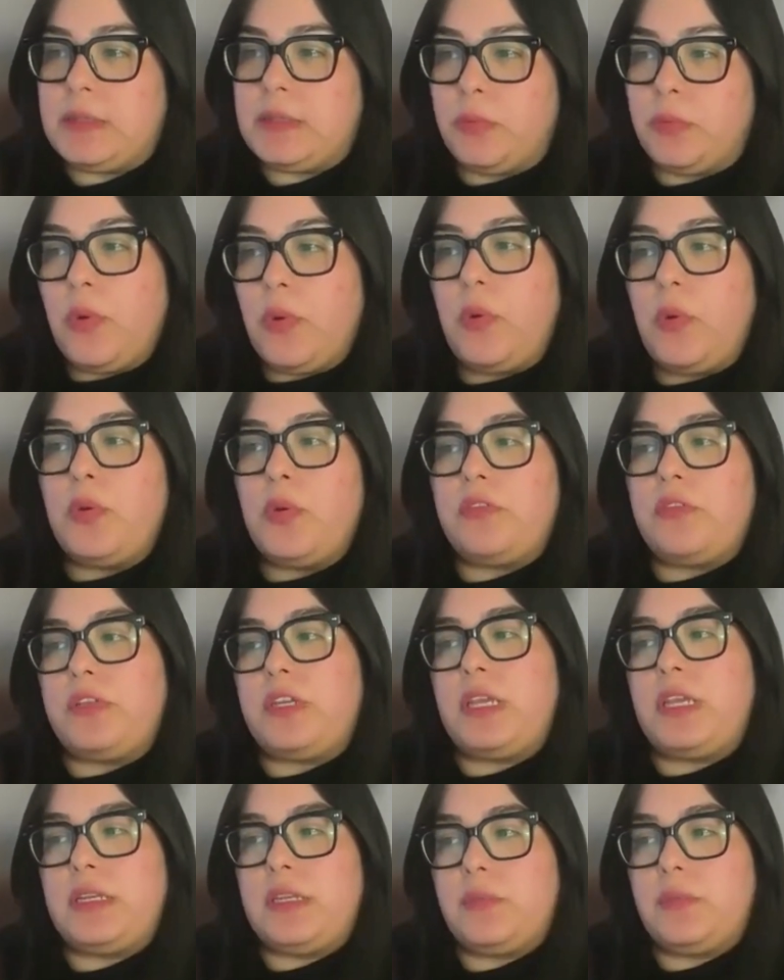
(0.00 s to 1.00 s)
role of an
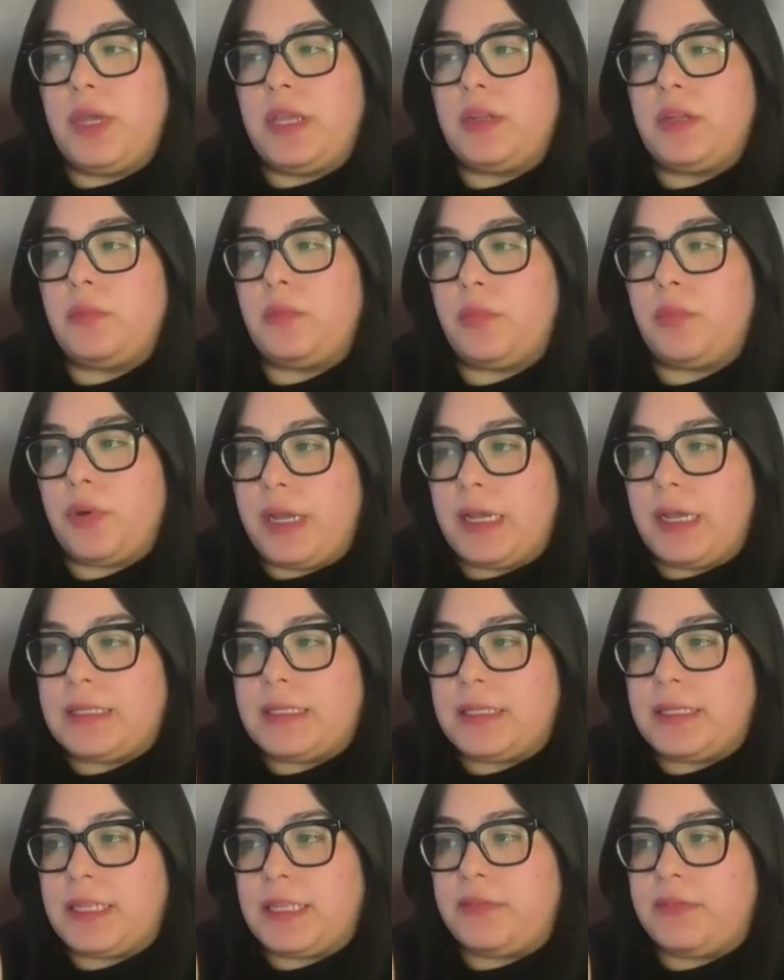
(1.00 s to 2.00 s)
independent press
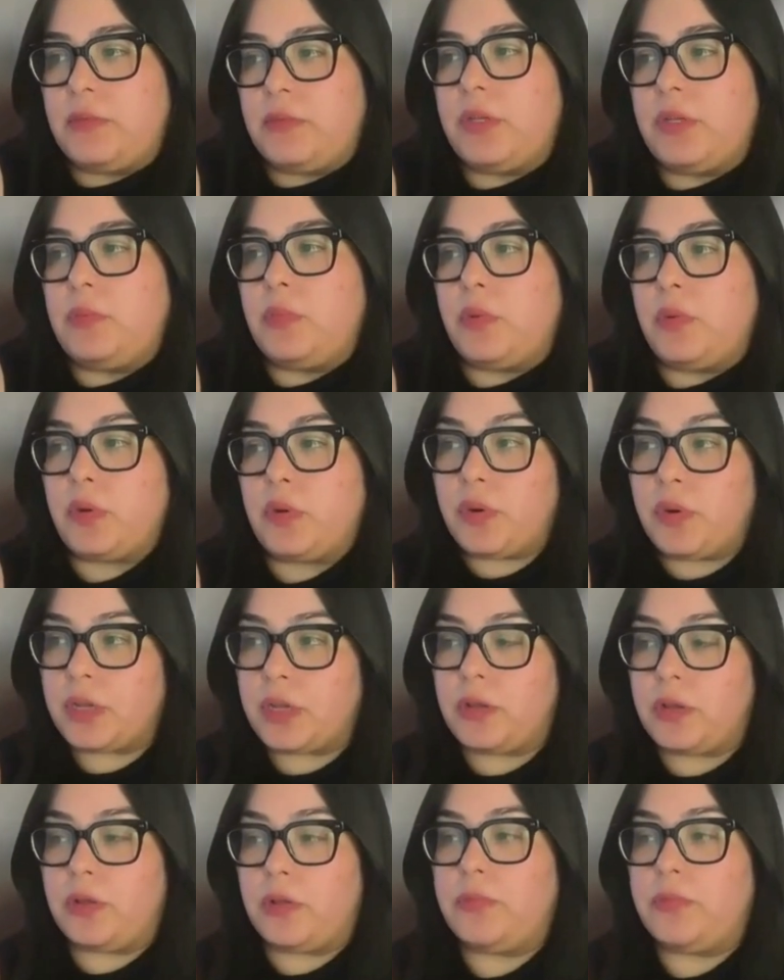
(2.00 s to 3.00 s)
has never been more
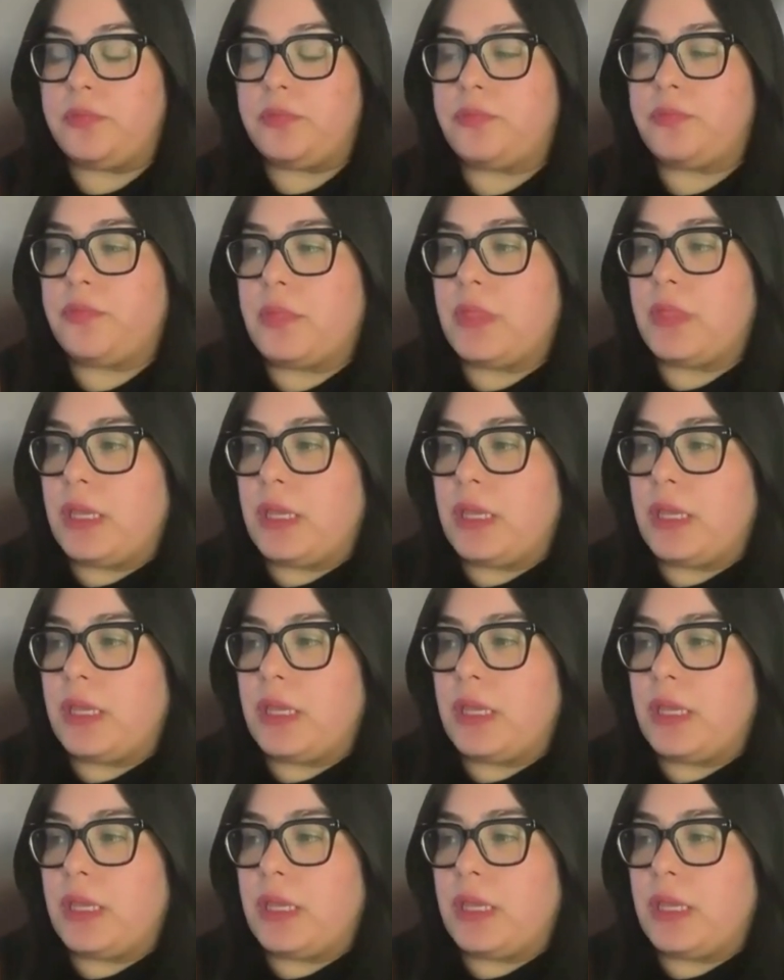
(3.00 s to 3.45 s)
critical.